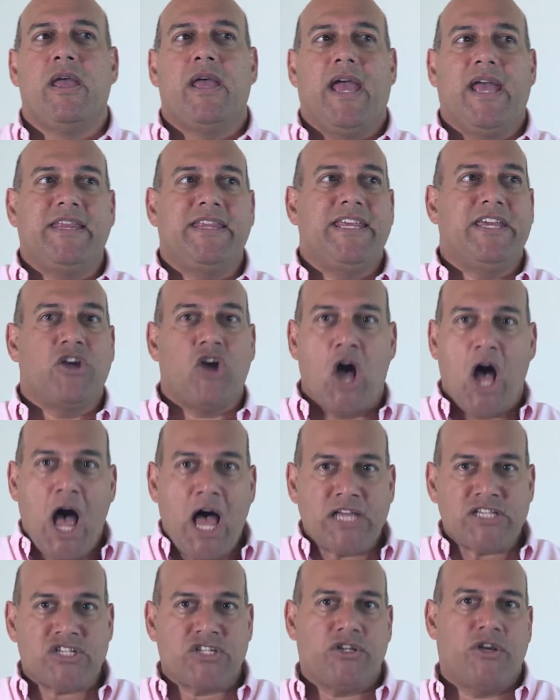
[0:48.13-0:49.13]
And the
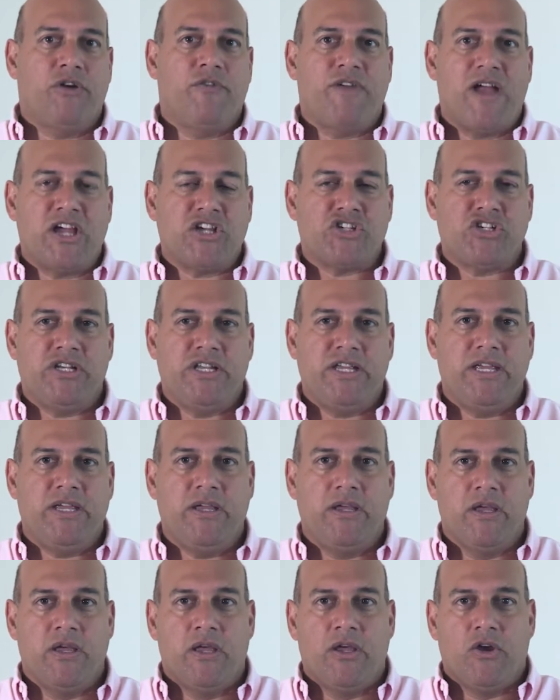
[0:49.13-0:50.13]
cost of actually
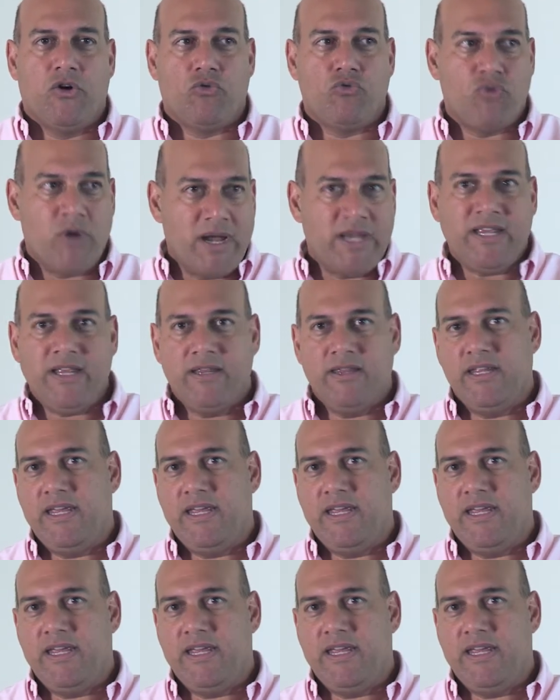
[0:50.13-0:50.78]
running